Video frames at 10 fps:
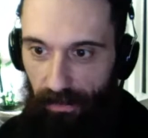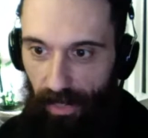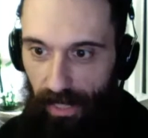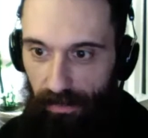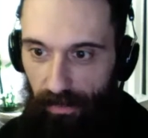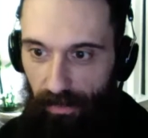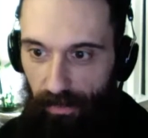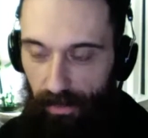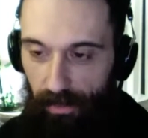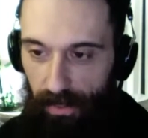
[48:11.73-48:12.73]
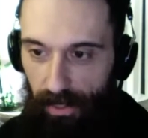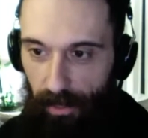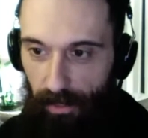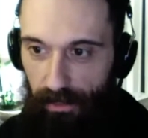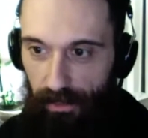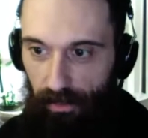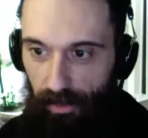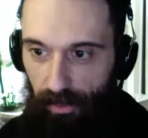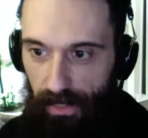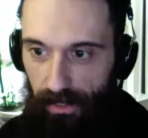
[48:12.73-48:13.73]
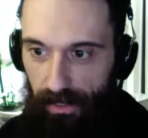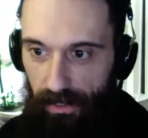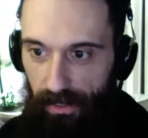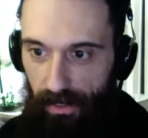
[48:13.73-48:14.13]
read the first couple issues of Regression.